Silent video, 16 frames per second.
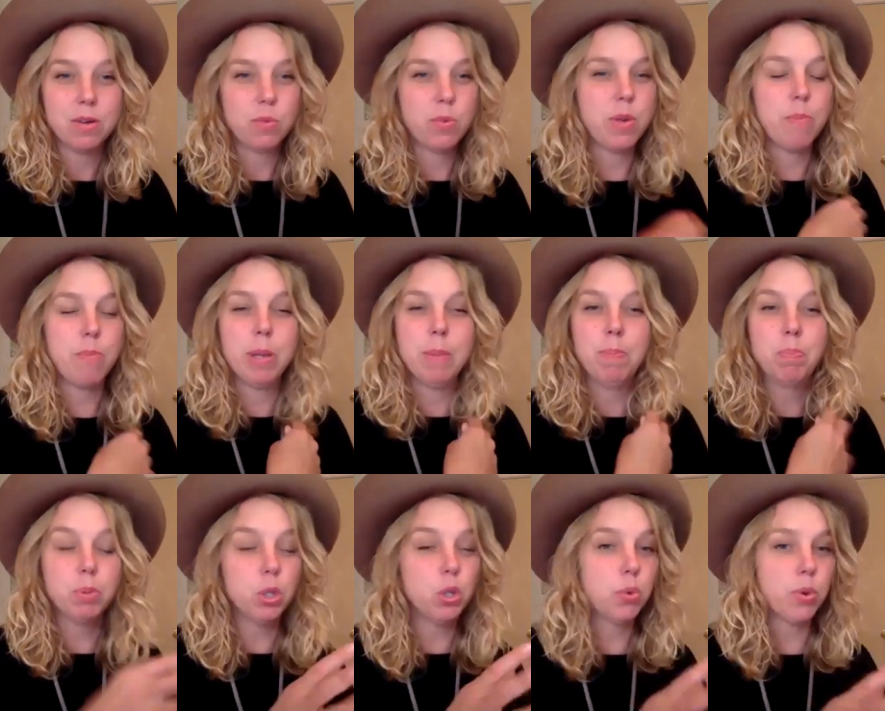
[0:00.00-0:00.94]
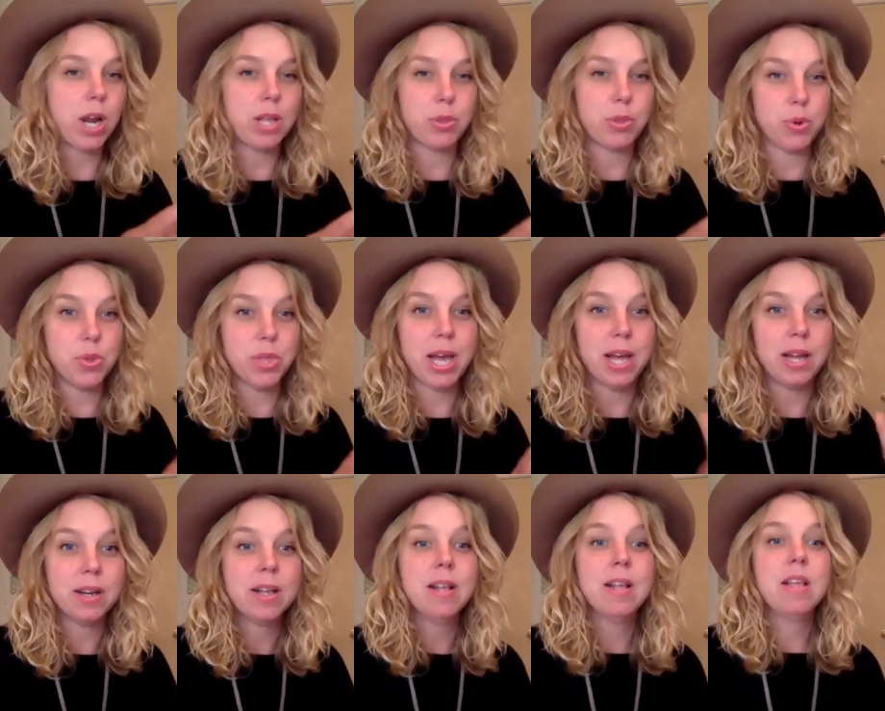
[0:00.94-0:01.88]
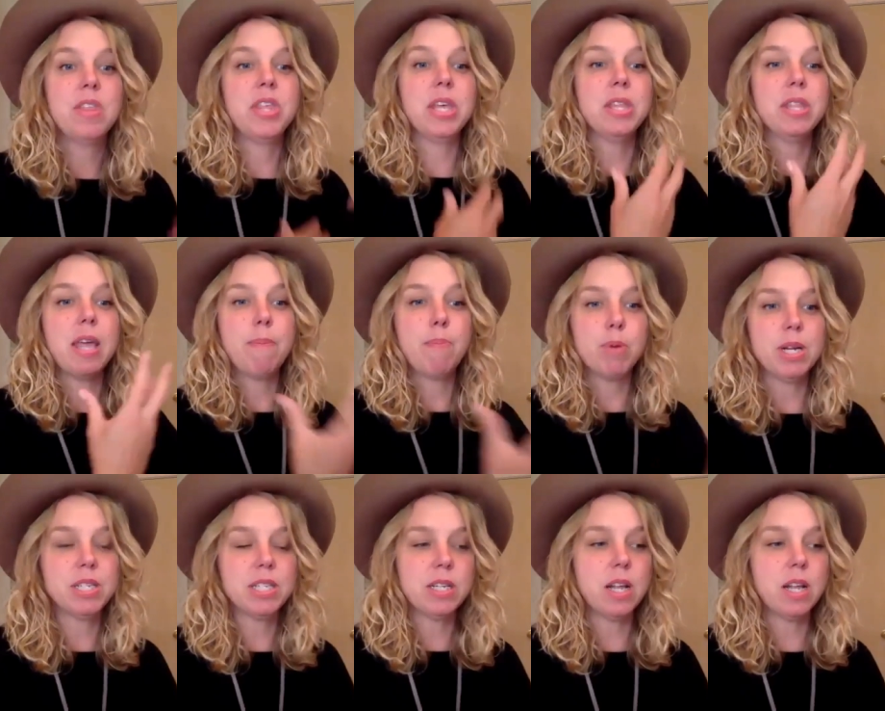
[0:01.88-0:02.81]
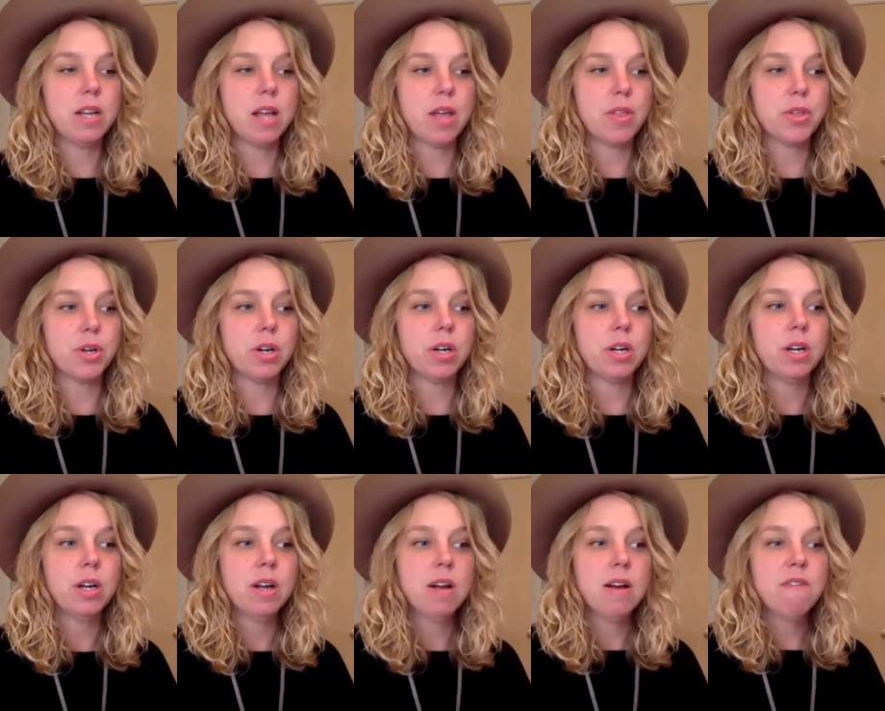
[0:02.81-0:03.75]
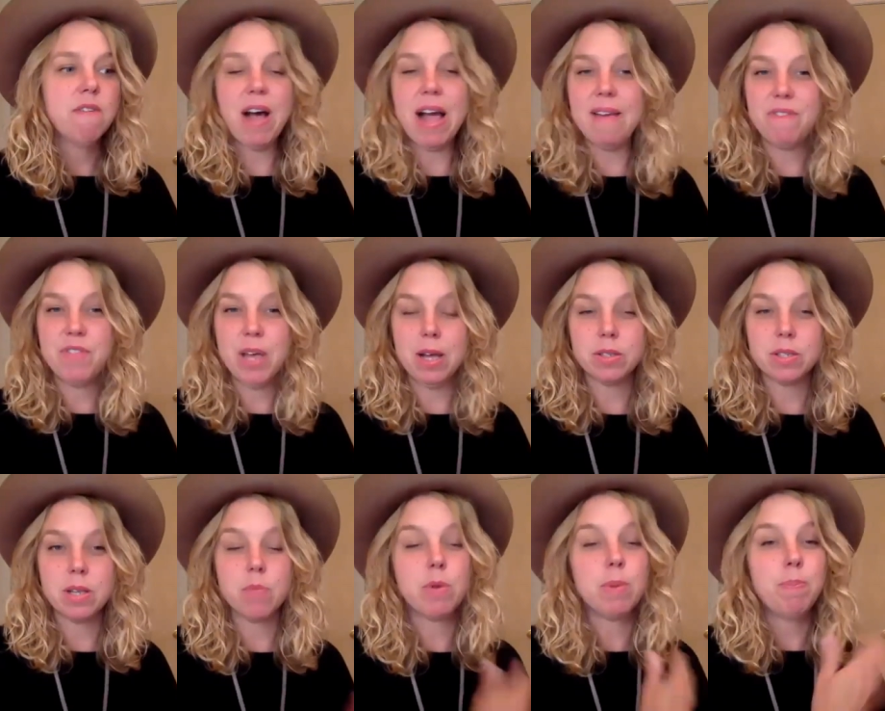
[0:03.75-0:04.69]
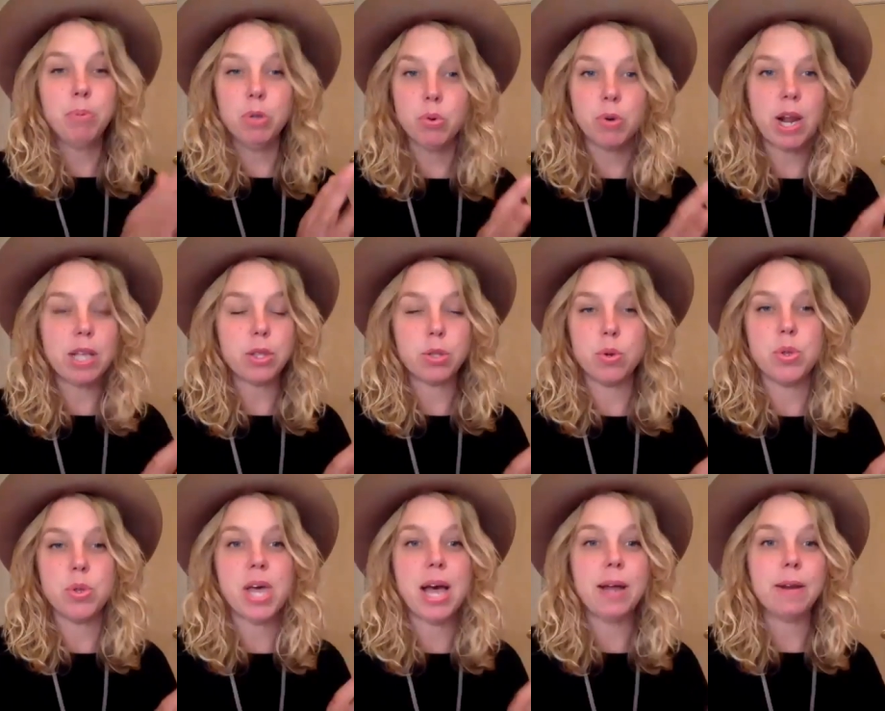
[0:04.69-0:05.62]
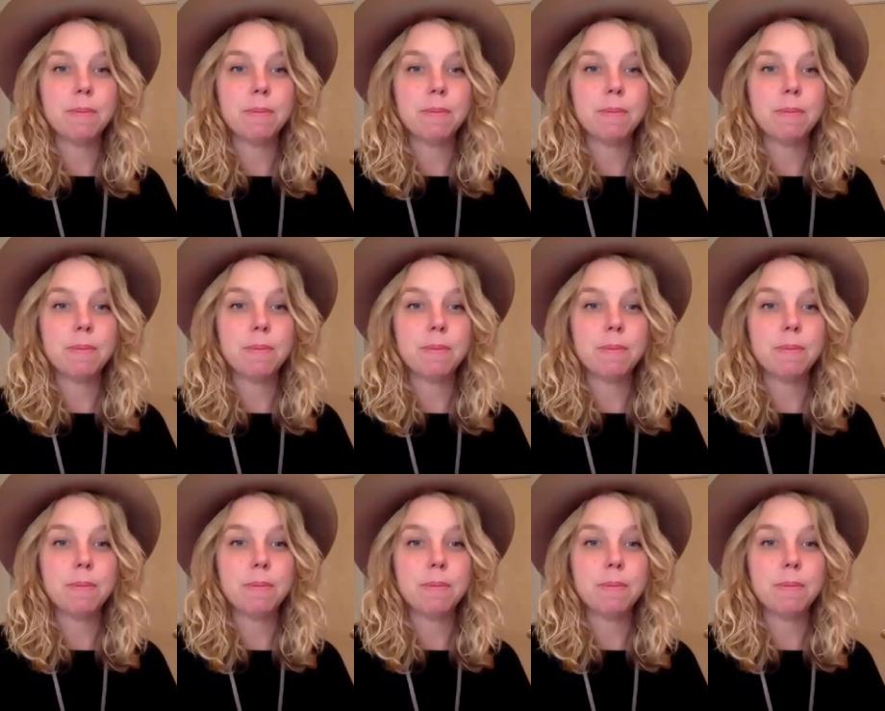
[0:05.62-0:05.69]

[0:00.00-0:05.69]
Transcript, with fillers: We we blew right through that. Then they printed another five thousand. We blew right through that.